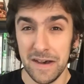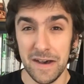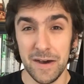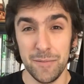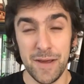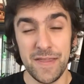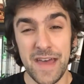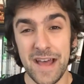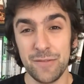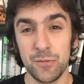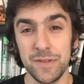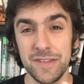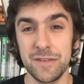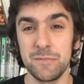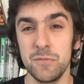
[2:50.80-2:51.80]
And that's
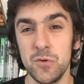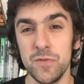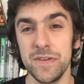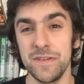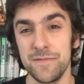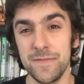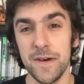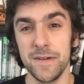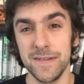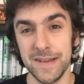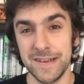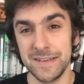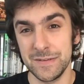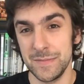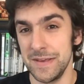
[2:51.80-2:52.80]
what this movie felt
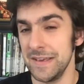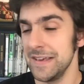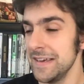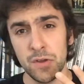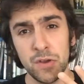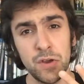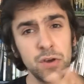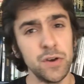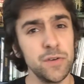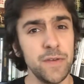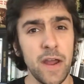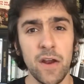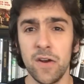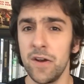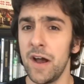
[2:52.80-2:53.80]
like to me. Could have
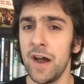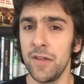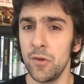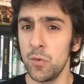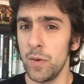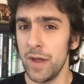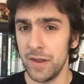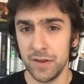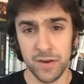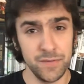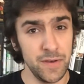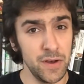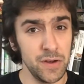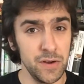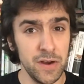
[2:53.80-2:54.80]
aired either way. Could
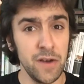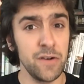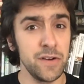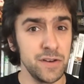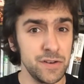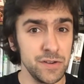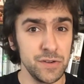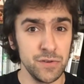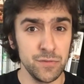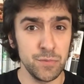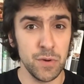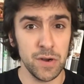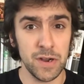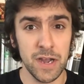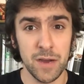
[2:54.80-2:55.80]
have aired into
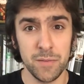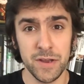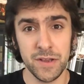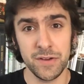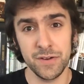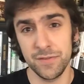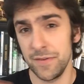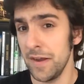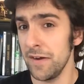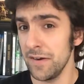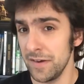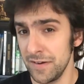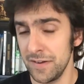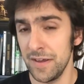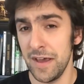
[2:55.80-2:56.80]
goofball comedy, could have
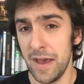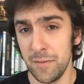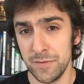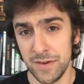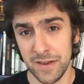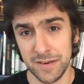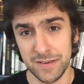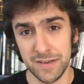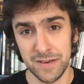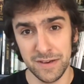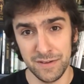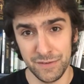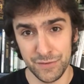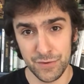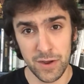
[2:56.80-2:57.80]
aired into abject
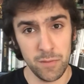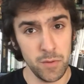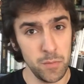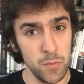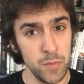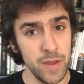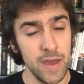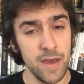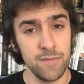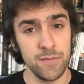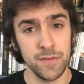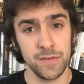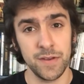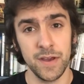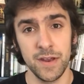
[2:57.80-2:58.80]
drama, but we have
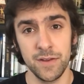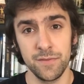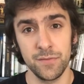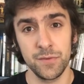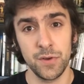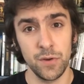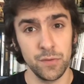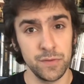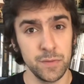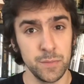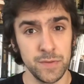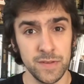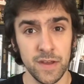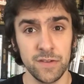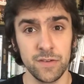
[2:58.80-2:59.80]
this kind of ghost and
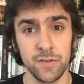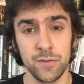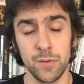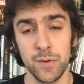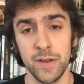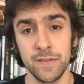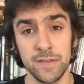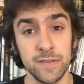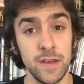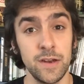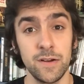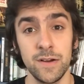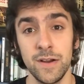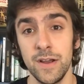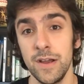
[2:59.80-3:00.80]
possession story at the
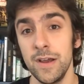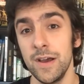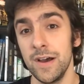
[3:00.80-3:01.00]
center